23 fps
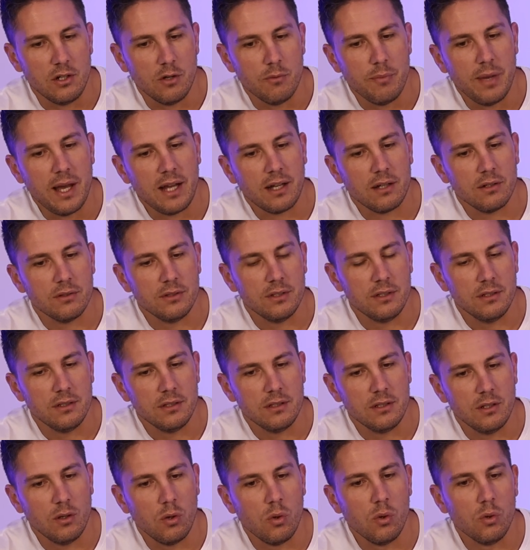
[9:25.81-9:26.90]
Back on
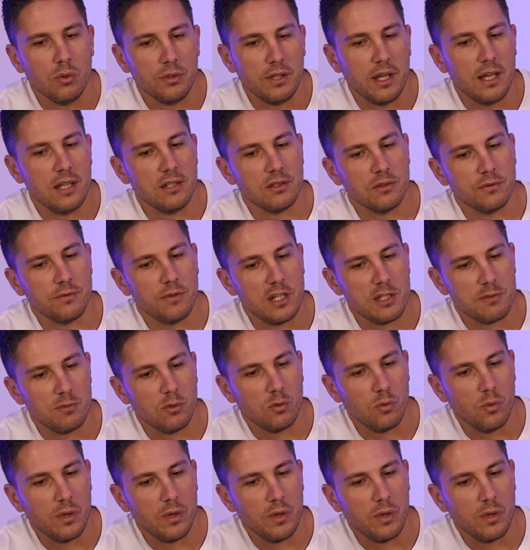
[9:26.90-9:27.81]
the old days of Facebook